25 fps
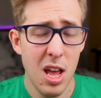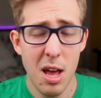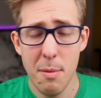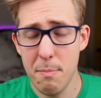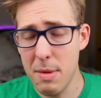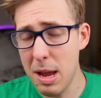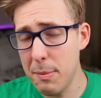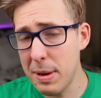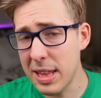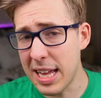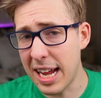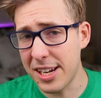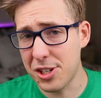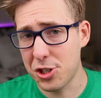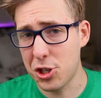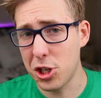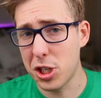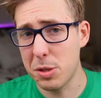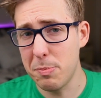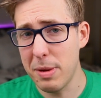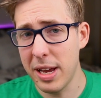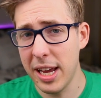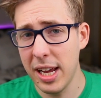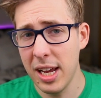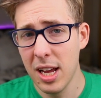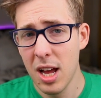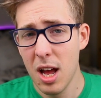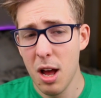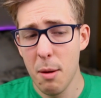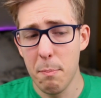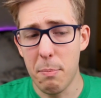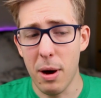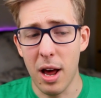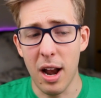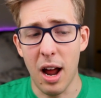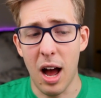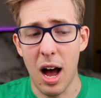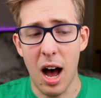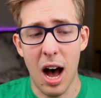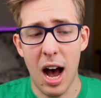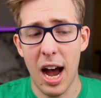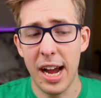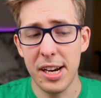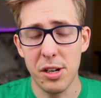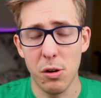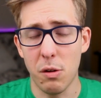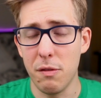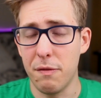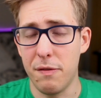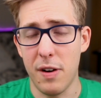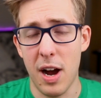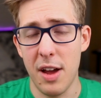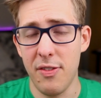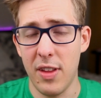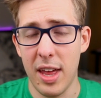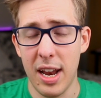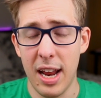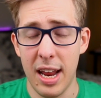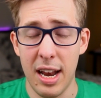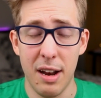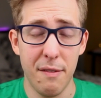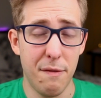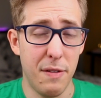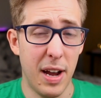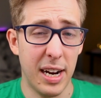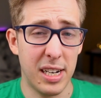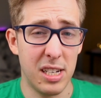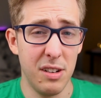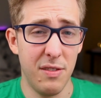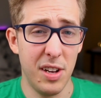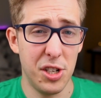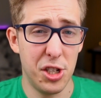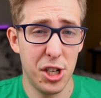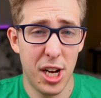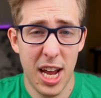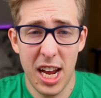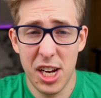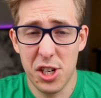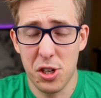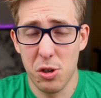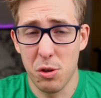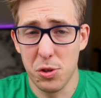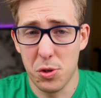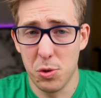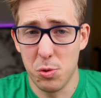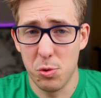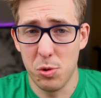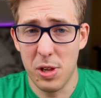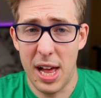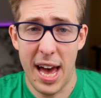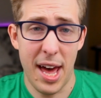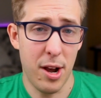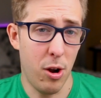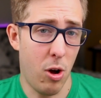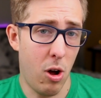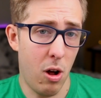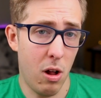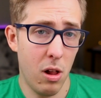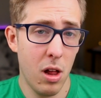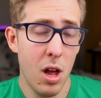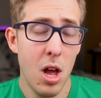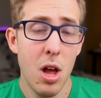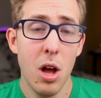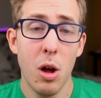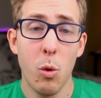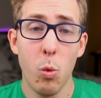Maybe that's just me, but I don't find that an effective educational tool at all.